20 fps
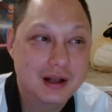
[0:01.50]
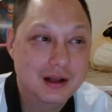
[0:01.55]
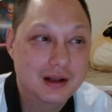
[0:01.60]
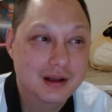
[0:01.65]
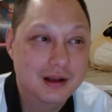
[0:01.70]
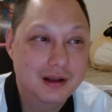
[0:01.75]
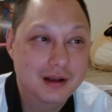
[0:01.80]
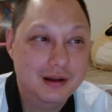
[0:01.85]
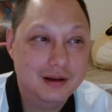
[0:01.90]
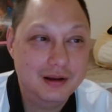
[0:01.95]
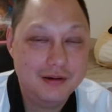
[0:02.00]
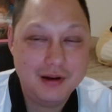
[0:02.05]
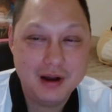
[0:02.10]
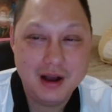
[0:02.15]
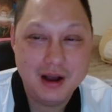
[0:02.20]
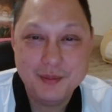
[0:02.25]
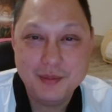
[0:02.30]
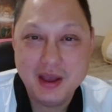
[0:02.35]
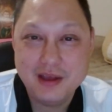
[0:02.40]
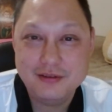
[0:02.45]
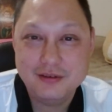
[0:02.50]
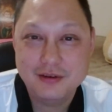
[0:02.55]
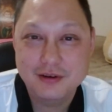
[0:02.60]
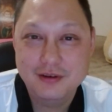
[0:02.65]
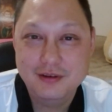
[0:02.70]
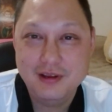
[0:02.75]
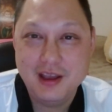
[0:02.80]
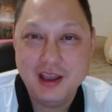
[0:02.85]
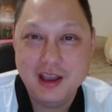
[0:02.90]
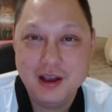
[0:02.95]
Hello, I'm Master
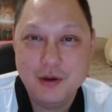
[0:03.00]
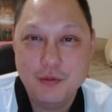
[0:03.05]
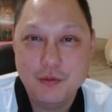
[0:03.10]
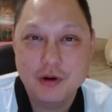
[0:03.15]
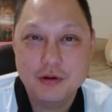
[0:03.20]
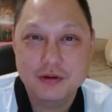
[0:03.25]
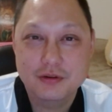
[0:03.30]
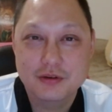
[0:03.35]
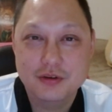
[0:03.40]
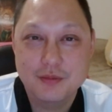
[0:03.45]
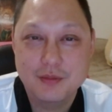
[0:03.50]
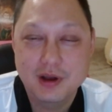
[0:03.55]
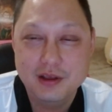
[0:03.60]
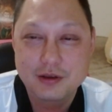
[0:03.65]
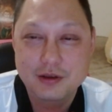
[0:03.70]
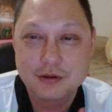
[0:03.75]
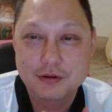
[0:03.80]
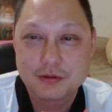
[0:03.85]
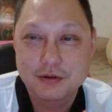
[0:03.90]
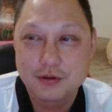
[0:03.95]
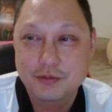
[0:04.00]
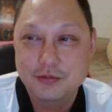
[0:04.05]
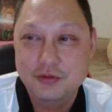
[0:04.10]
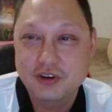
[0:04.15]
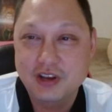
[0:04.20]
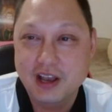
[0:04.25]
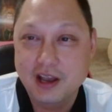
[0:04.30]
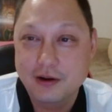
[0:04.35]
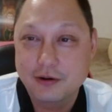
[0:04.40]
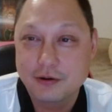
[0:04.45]
Tay. Welcome to my YouTube
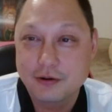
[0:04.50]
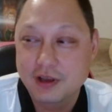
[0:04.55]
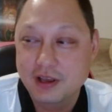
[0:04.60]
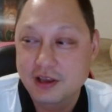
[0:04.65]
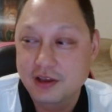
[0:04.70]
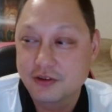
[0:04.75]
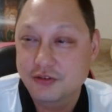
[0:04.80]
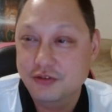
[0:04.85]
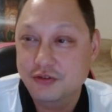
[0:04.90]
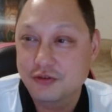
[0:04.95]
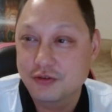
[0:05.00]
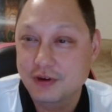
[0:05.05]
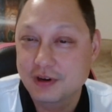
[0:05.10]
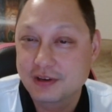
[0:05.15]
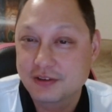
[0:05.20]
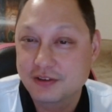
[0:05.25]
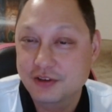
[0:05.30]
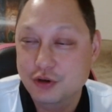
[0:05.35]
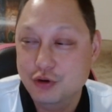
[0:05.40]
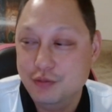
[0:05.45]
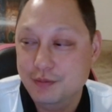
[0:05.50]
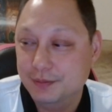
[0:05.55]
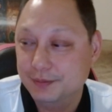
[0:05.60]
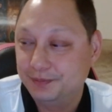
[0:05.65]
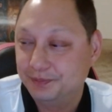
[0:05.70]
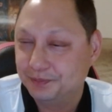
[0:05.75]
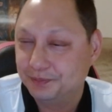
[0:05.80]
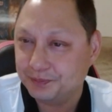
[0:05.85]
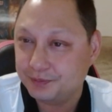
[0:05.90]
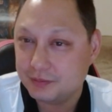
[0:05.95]
channel, History Soup.
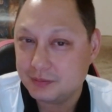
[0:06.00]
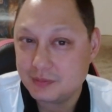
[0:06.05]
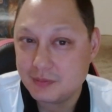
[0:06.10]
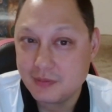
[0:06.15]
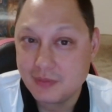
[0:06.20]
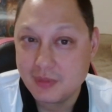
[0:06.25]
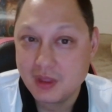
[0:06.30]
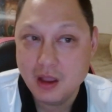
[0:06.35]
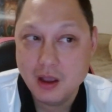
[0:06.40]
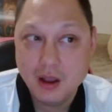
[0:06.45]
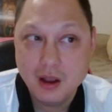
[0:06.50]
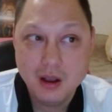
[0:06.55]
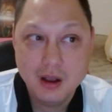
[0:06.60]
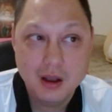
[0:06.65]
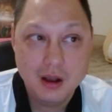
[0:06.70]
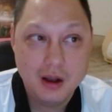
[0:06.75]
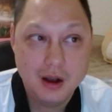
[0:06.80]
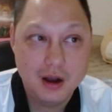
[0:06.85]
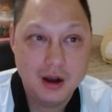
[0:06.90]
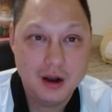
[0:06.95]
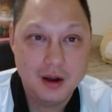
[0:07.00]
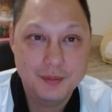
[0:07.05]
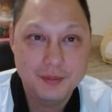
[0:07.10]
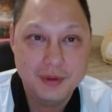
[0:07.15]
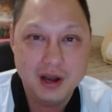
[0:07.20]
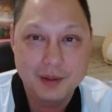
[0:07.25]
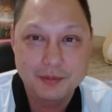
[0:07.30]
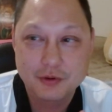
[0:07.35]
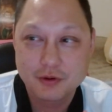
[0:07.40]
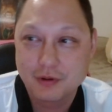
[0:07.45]

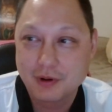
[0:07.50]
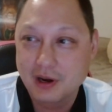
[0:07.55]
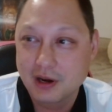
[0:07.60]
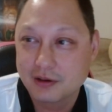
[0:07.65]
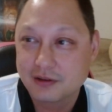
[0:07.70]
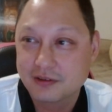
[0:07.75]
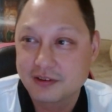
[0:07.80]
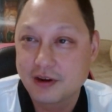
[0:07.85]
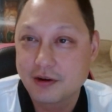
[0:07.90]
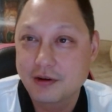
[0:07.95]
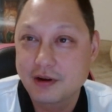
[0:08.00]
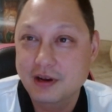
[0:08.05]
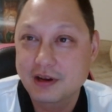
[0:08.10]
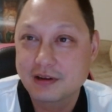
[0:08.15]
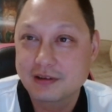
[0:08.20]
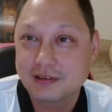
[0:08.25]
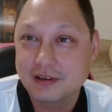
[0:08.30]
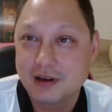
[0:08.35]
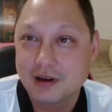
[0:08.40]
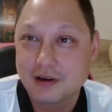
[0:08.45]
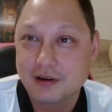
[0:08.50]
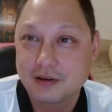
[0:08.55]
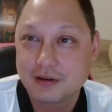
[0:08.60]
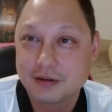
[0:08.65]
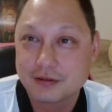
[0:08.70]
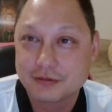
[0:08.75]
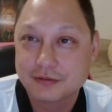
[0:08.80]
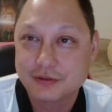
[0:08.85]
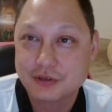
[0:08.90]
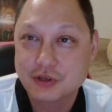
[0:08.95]
I'm doing a series of
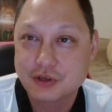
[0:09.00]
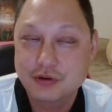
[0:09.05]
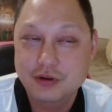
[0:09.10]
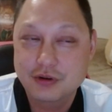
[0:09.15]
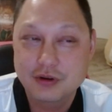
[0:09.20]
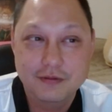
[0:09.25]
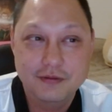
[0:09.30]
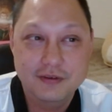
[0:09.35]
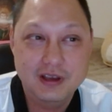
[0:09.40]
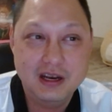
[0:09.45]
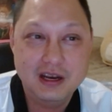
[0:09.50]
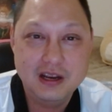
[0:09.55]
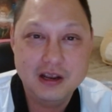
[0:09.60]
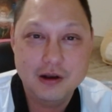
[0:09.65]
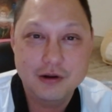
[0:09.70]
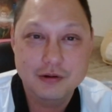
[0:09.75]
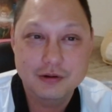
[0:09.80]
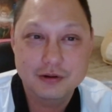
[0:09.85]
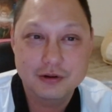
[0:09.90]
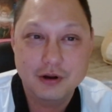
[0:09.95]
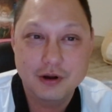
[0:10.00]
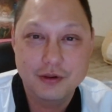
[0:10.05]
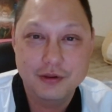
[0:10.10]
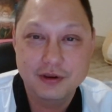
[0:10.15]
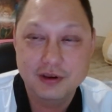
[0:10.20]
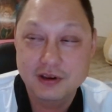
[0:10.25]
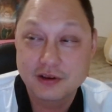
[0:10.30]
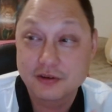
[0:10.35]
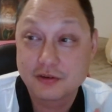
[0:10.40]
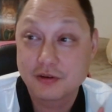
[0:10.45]
YouTube videos on the
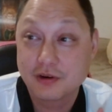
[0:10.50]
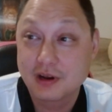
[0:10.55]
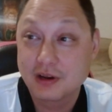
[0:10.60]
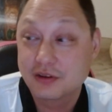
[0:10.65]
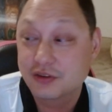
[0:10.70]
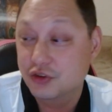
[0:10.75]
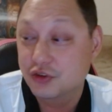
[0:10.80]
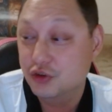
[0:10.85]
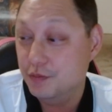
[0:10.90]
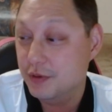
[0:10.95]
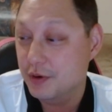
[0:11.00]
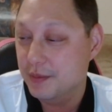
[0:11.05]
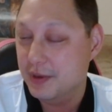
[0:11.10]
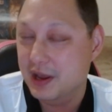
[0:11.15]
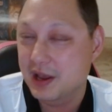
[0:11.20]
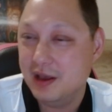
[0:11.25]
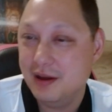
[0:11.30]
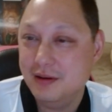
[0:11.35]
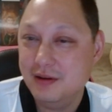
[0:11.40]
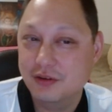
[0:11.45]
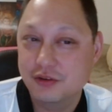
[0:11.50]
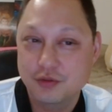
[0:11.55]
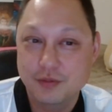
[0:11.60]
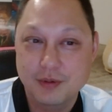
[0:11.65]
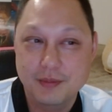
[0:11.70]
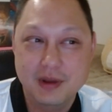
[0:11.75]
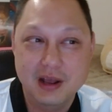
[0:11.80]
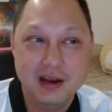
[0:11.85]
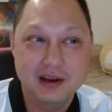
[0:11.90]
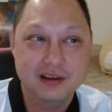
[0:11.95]
history of Superman.
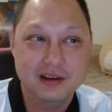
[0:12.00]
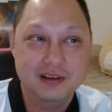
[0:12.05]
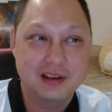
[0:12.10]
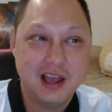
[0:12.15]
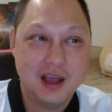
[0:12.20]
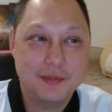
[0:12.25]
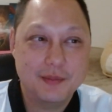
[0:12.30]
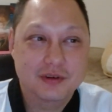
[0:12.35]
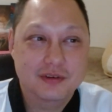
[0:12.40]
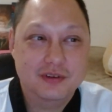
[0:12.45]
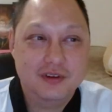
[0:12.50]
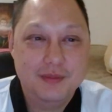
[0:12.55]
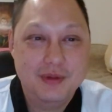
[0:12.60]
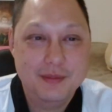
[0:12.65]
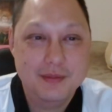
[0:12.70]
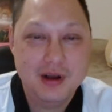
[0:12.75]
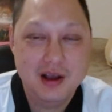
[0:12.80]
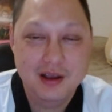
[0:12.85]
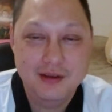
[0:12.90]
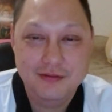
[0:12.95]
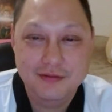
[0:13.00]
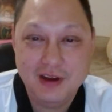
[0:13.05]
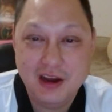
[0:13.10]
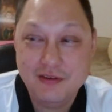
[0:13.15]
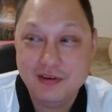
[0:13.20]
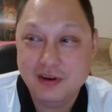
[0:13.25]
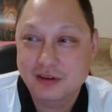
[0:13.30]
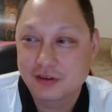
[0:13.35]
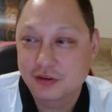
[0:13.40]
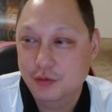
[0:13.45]
Superman happens to be my favorite
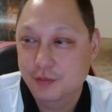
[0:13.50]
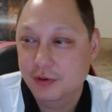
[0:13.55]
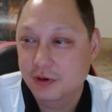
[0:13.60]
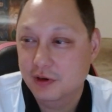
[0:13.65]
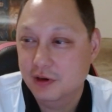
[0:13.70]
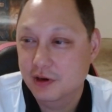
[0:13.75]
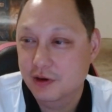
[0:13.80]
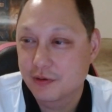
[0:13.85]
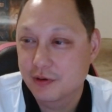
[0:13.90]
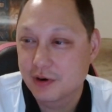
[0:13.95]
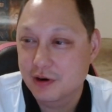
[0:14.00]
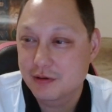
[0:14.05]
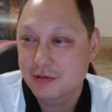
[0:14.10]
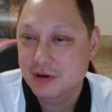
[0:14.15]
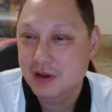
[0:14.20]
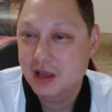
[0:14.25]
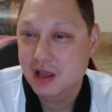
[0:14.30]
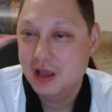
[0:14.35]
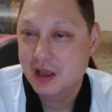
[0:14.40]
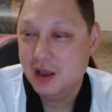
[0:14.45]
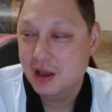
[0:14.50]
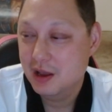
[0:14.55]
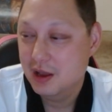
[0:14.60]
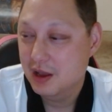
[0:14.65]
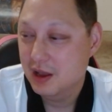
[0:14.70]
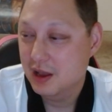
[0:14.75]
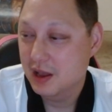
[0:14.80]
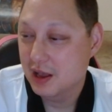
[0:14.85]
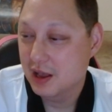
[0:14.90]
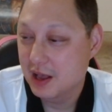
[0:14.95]
superhero,
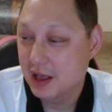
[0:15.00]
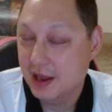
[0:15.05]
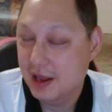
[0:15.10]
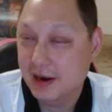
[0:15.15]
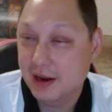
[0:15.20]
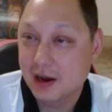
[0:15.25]
and